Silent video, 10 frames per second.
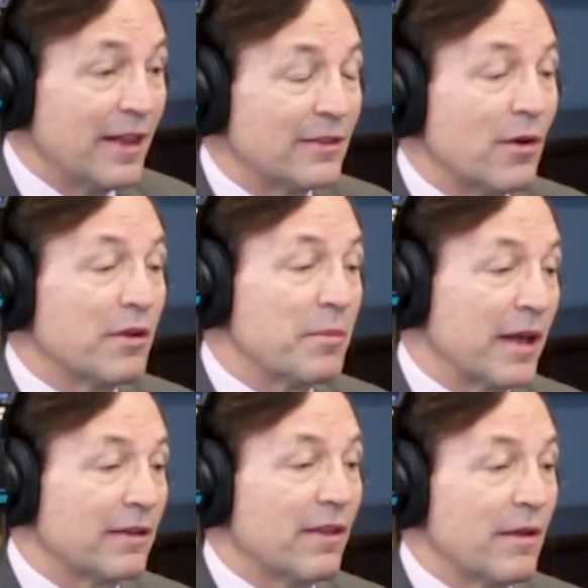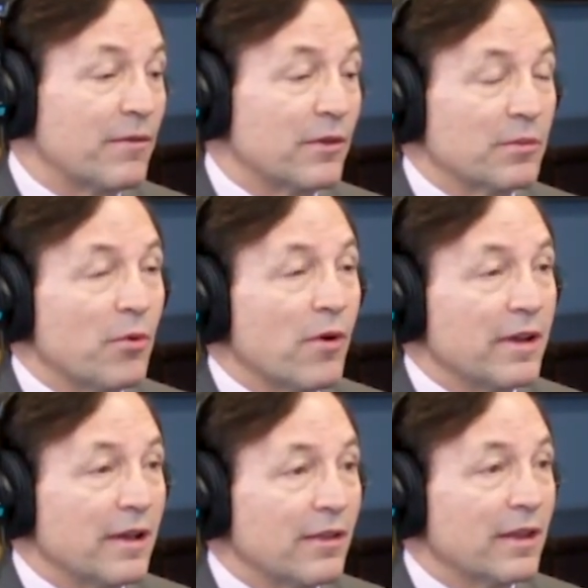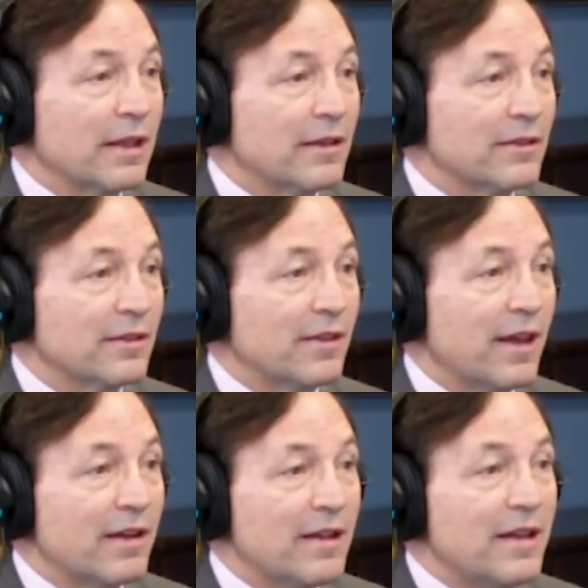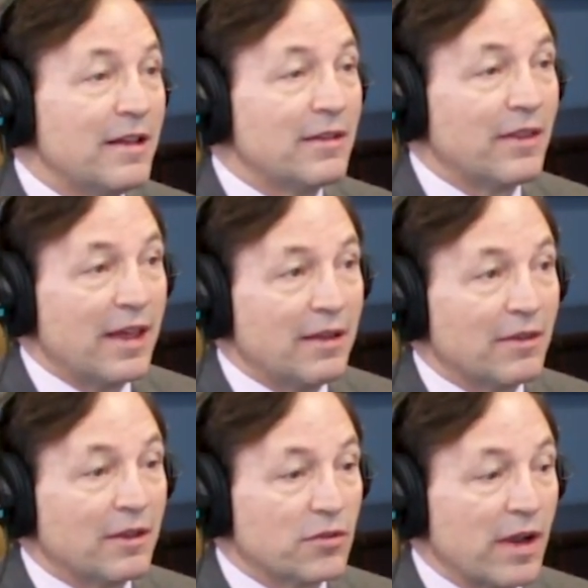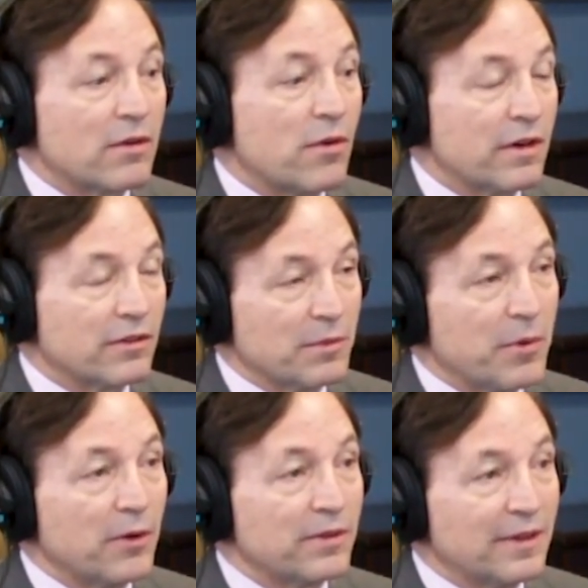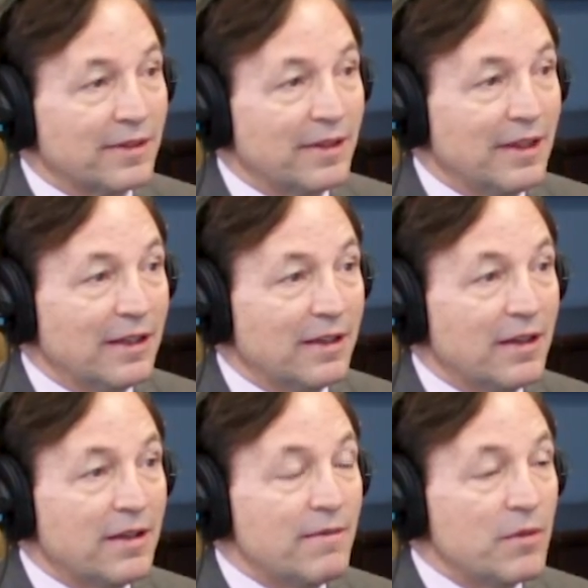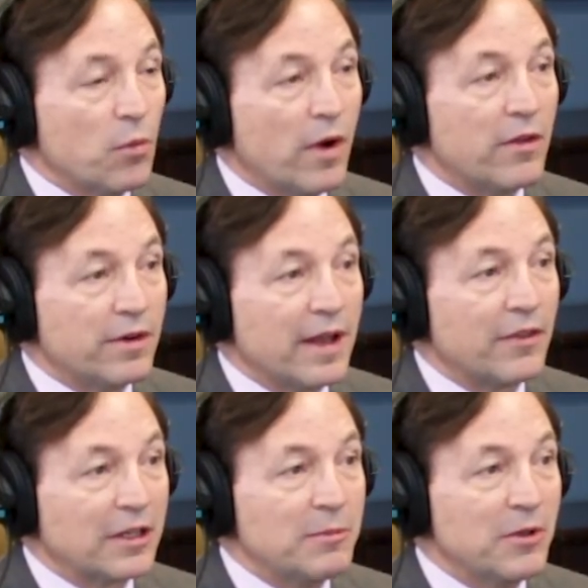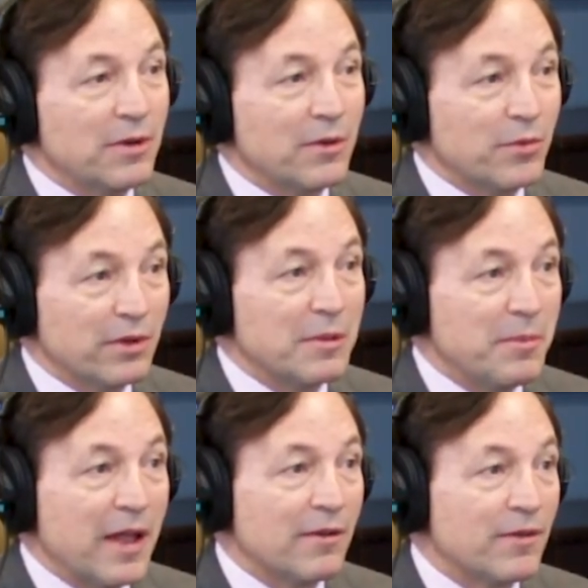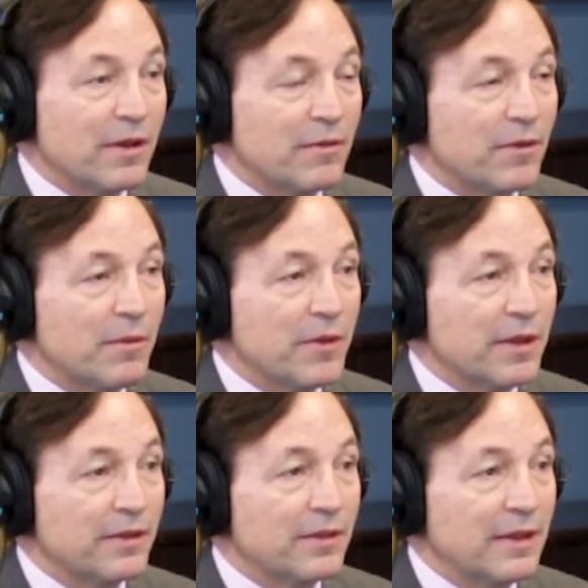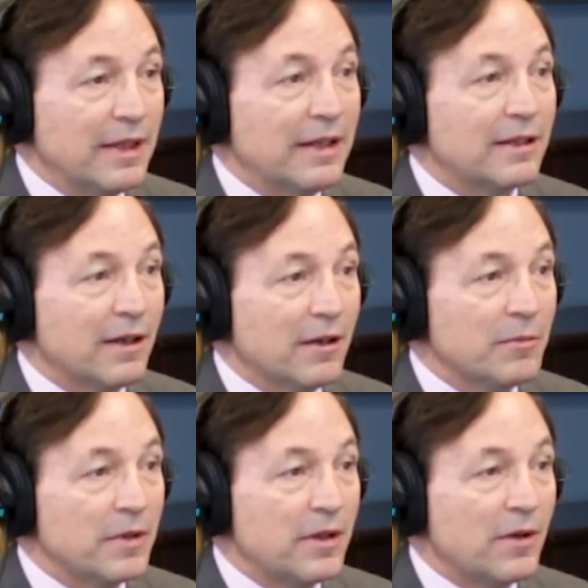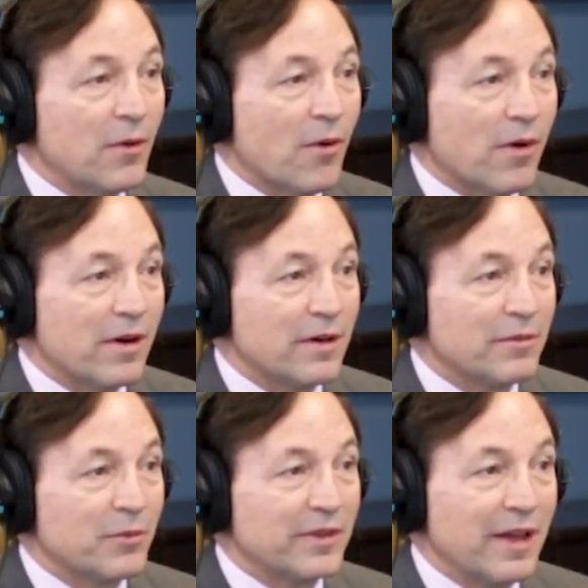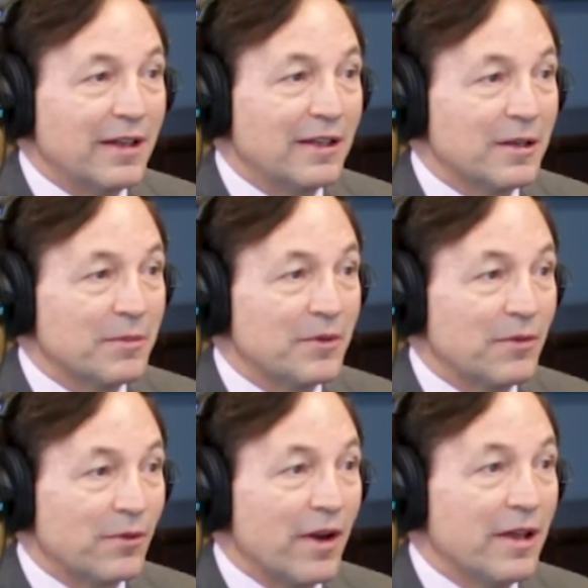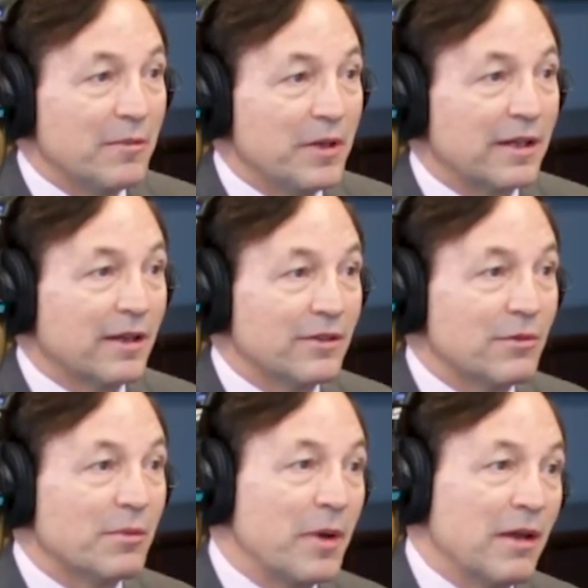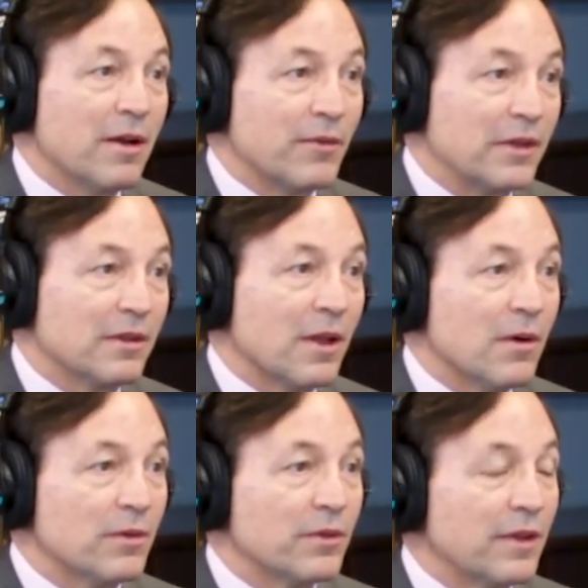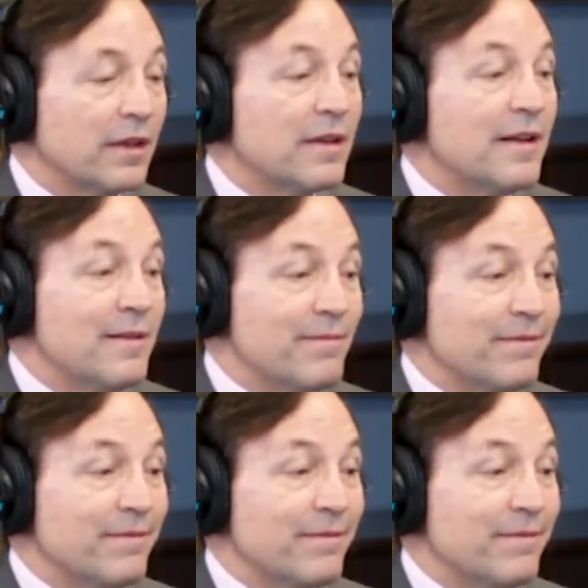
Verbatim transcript: and that's going back to that first point. I think is is that they the trial court is supposed to see whether or not the community really benefited mm-hmm. from this income or was that income defrayed because you were paying off these loans and mm-hmm